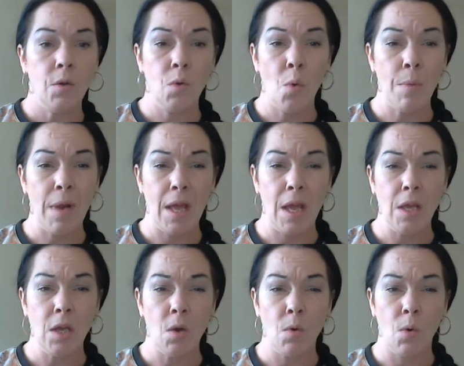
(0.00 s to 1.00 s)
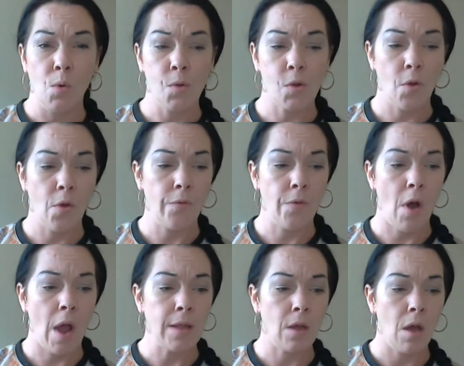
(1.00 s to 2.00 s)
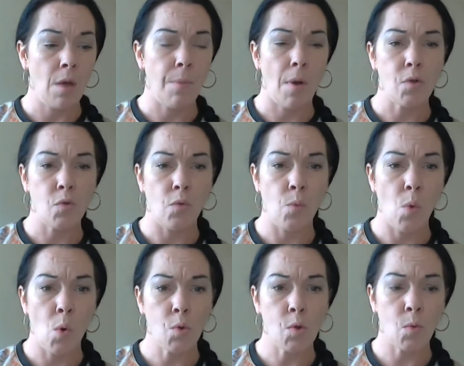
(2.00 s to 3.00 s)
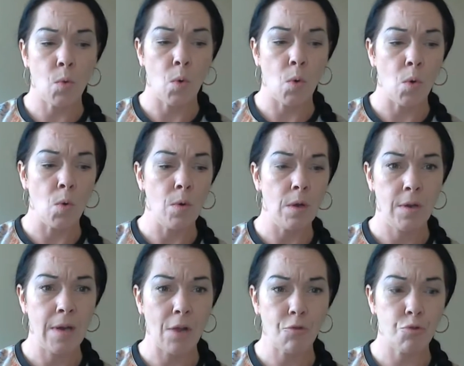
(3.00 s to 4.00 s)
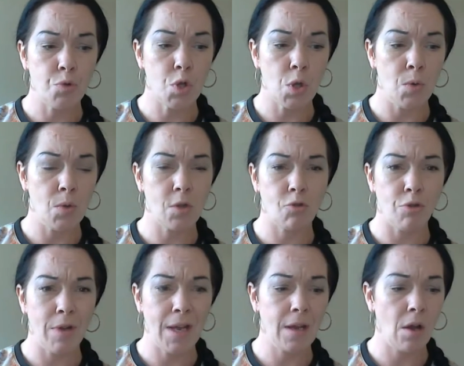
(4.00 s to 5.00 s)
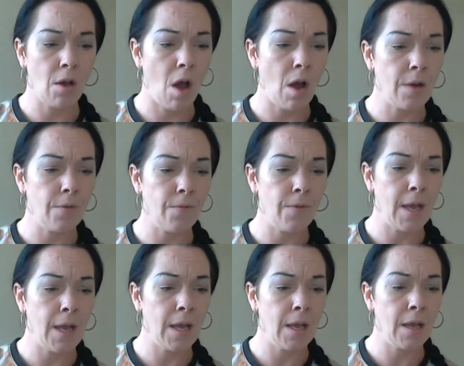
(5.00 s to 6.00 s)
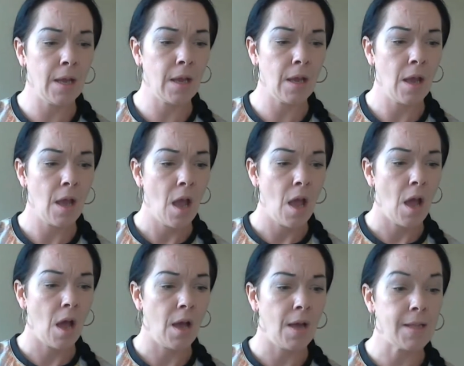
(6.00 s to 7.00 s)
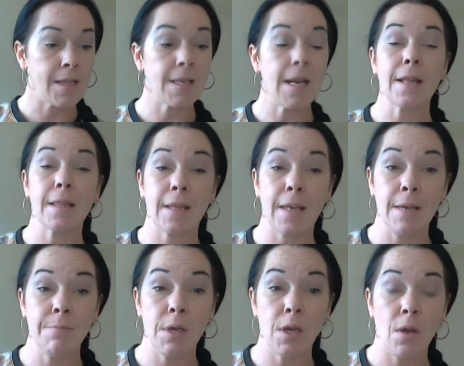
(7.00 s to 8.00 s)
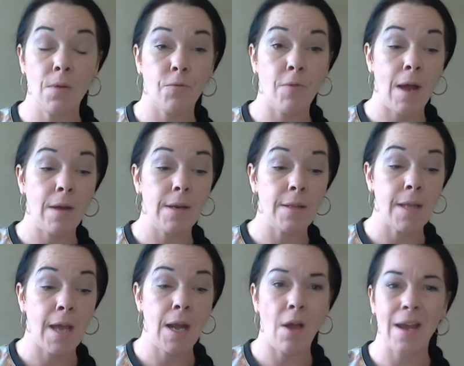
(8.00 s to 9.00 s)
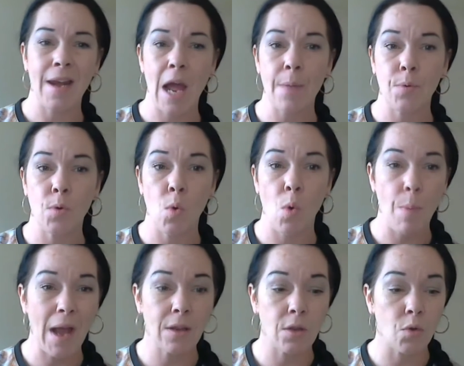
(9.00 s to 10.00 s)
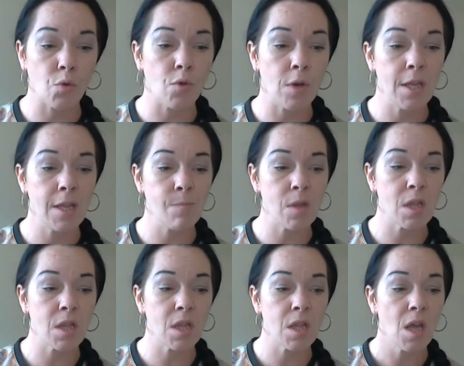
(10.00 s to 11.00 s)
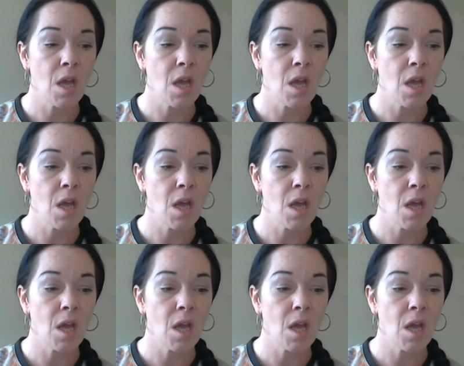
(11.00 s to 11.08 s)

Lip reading: Normally you'll also find a bottle of water or natural juice drink kind of thing. Snacks to keep me going throughout the day, like an apple, a packet of crisps,